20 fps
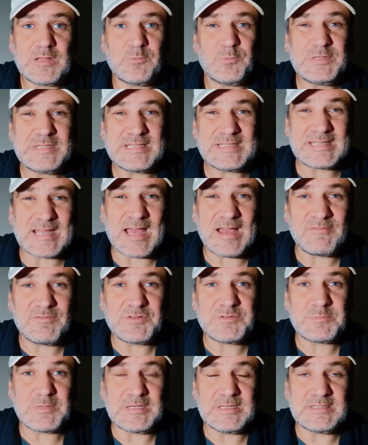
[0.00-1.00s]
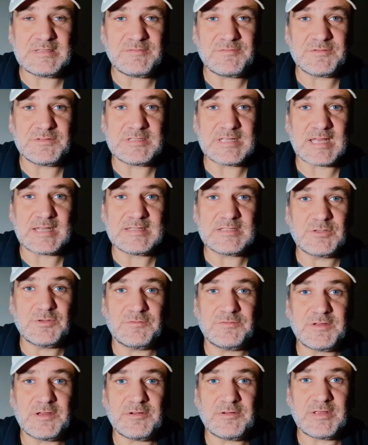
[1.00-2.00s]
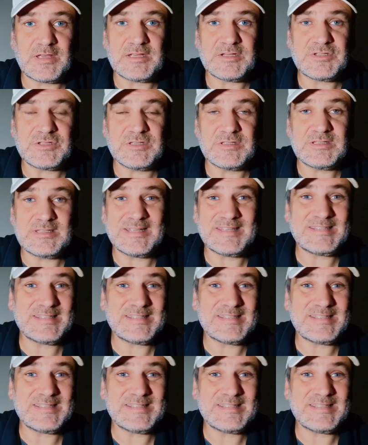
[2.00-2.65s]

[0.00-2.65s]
That we didn't have as many different tactical variations.